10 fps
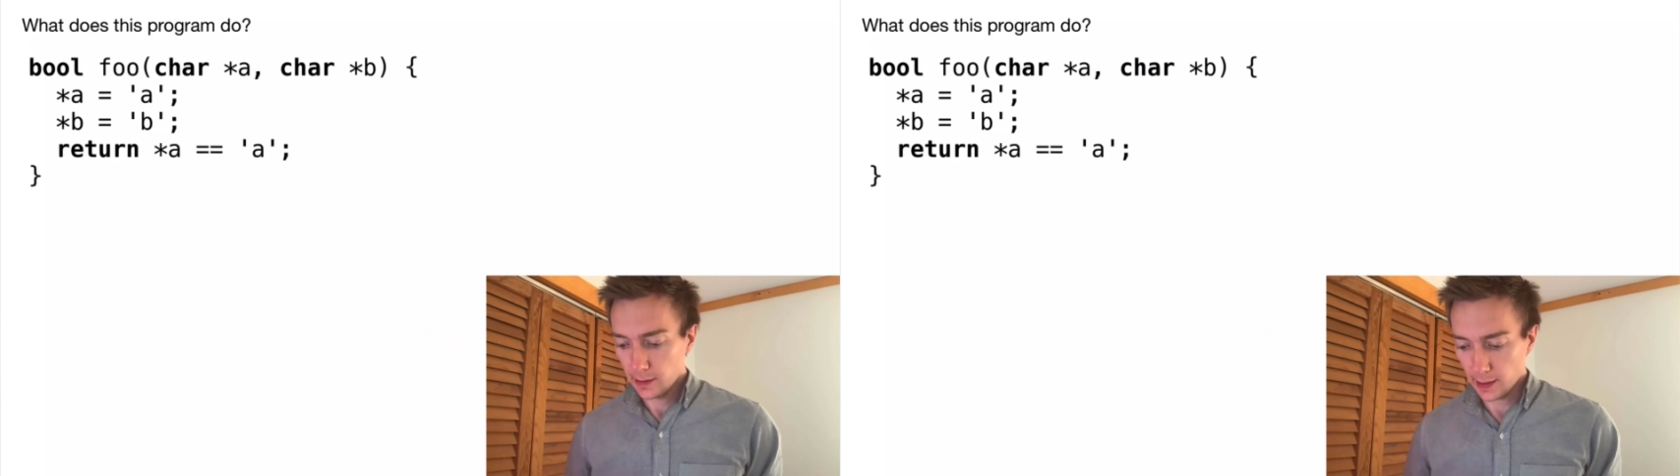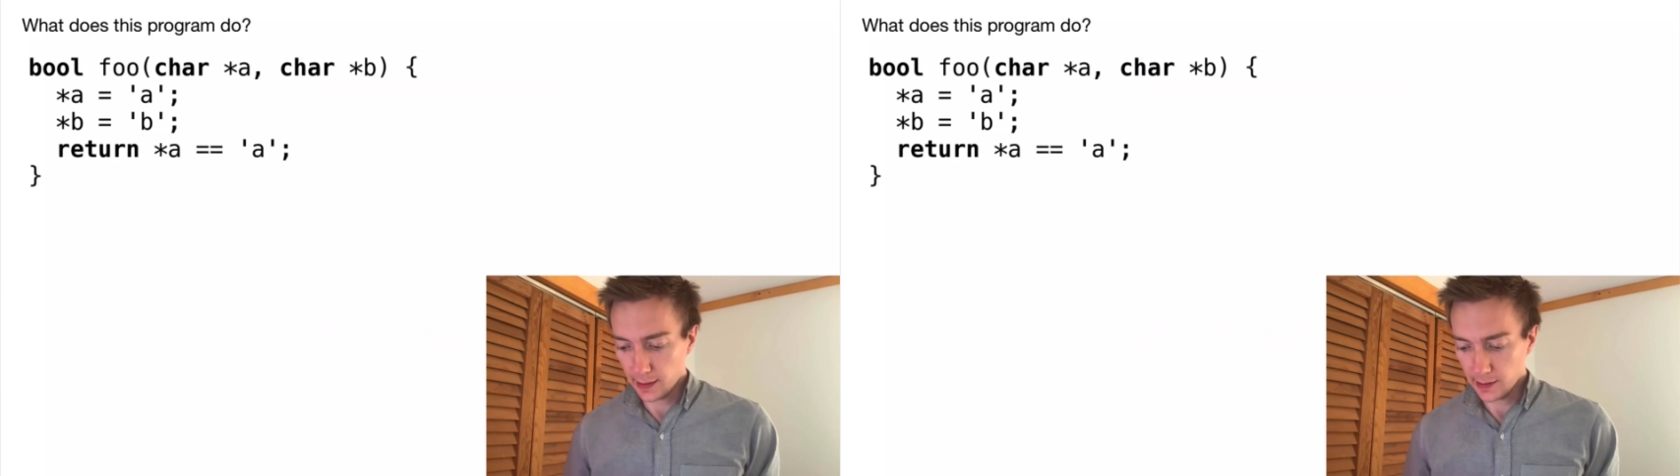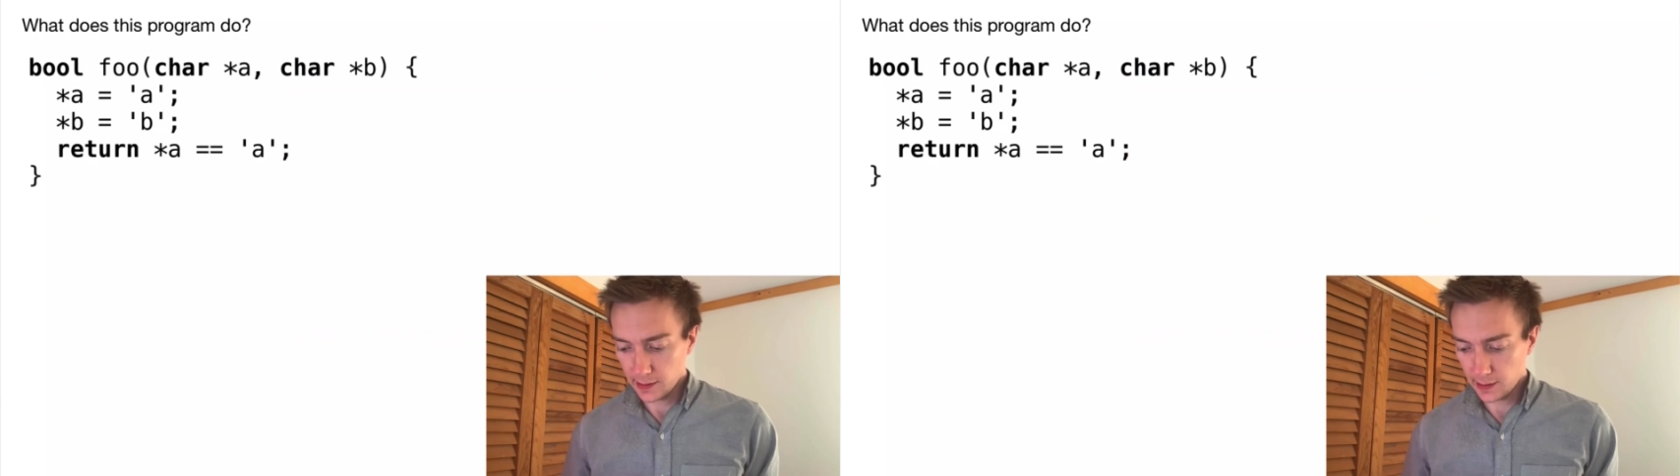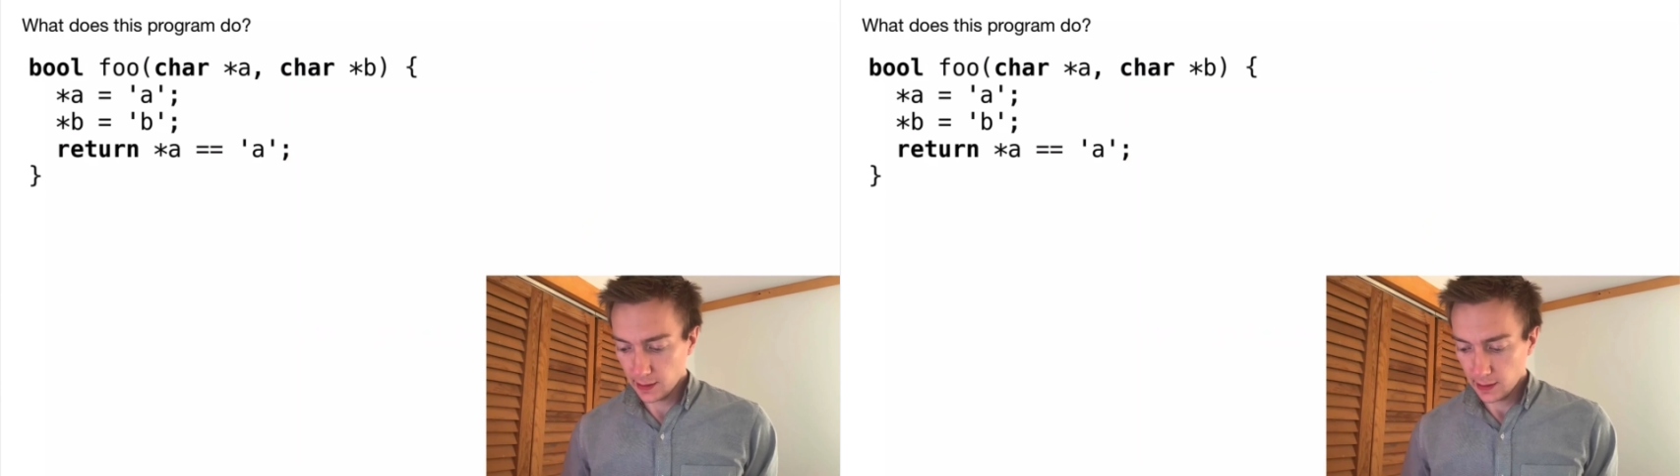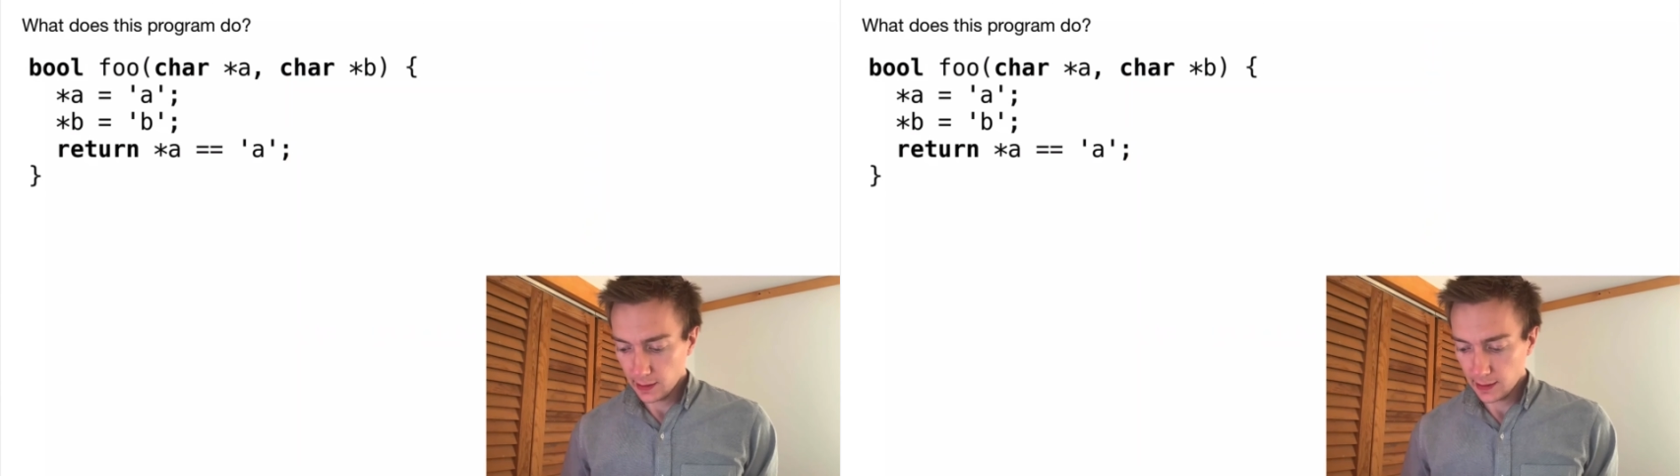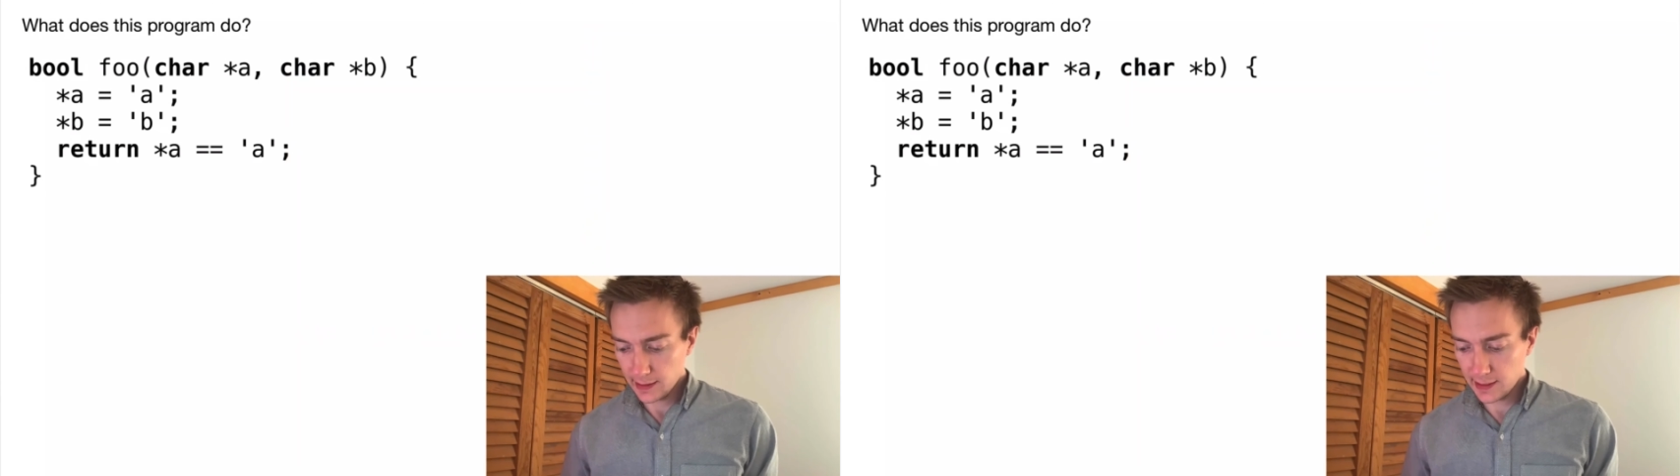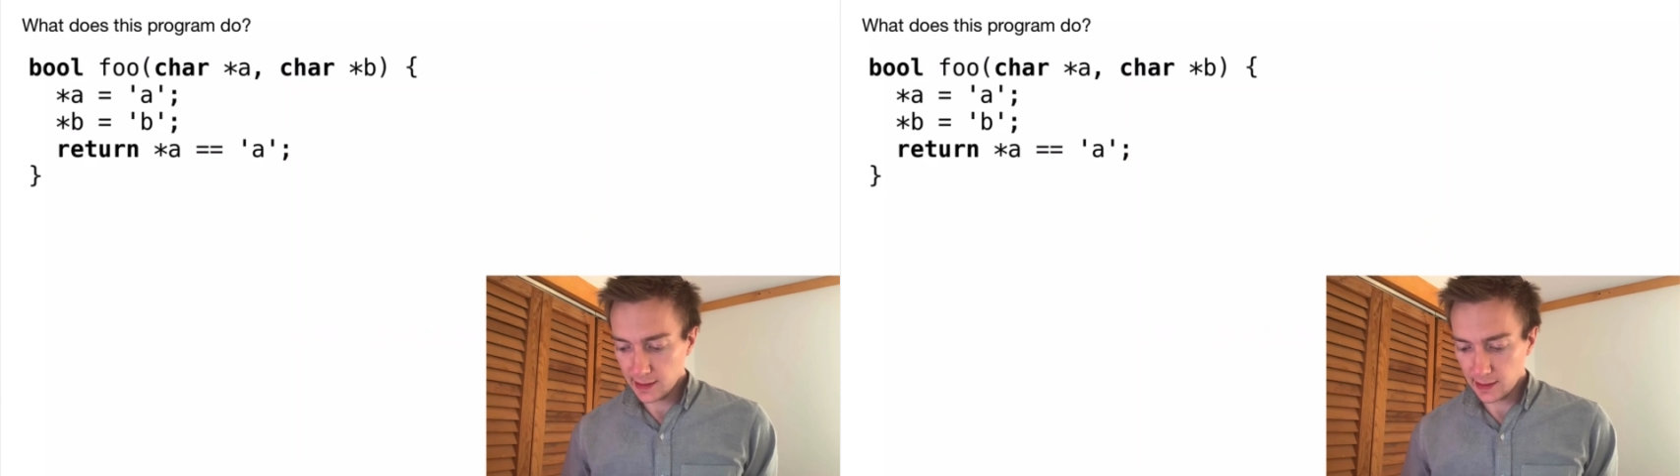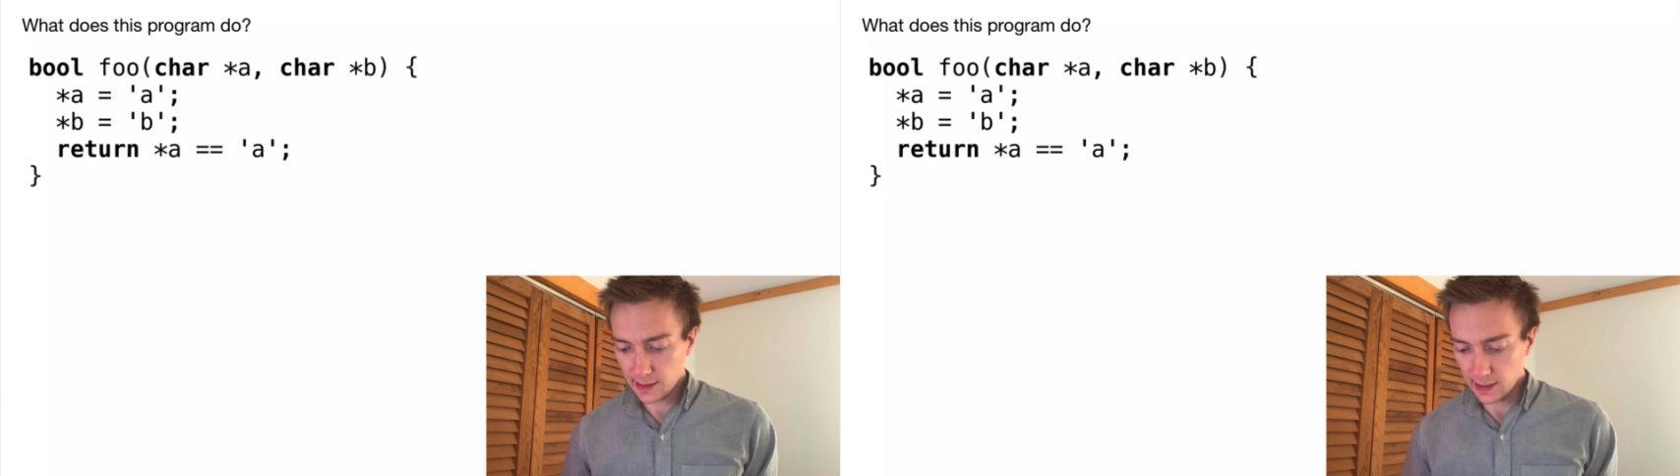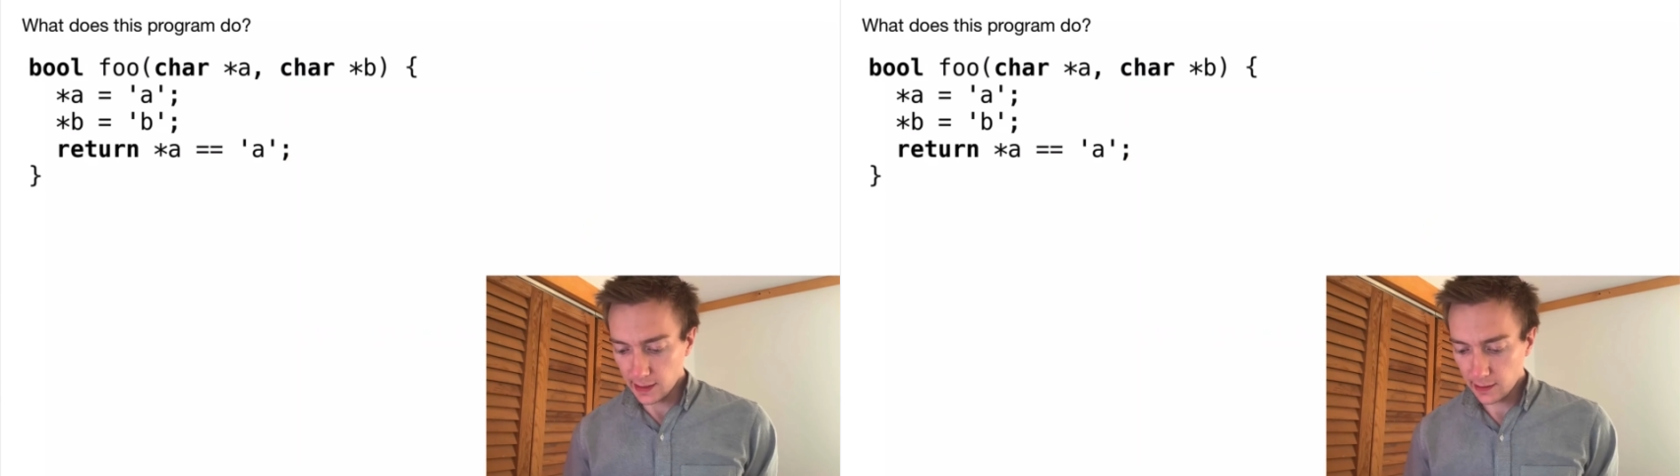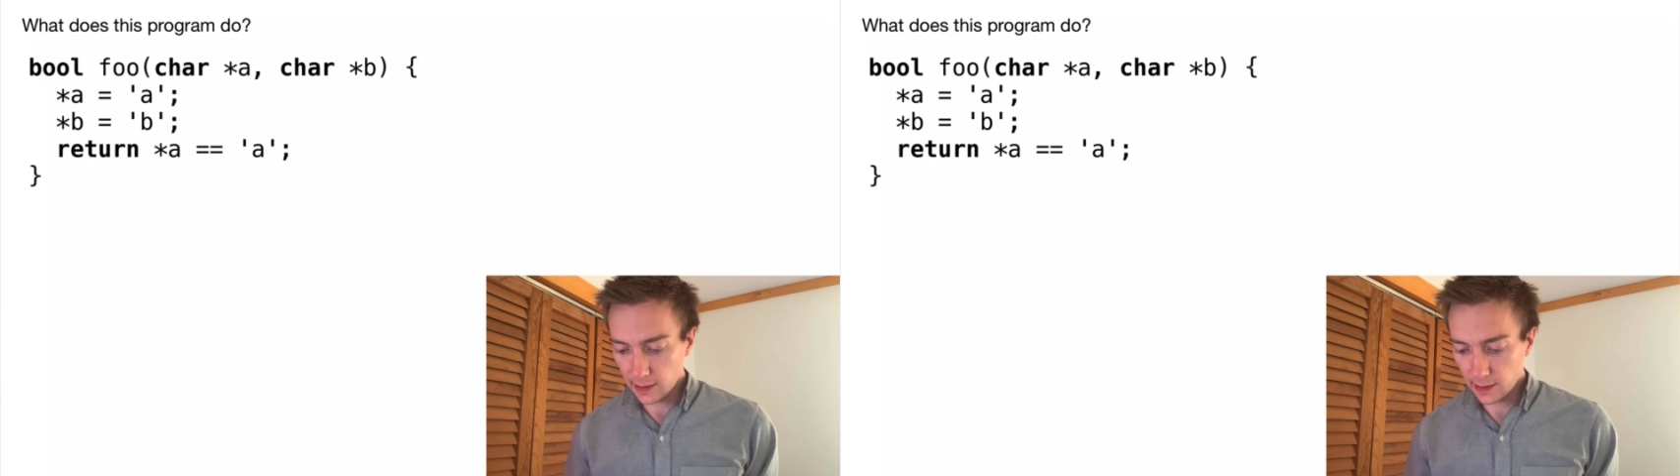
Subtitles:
That is, it's easy to see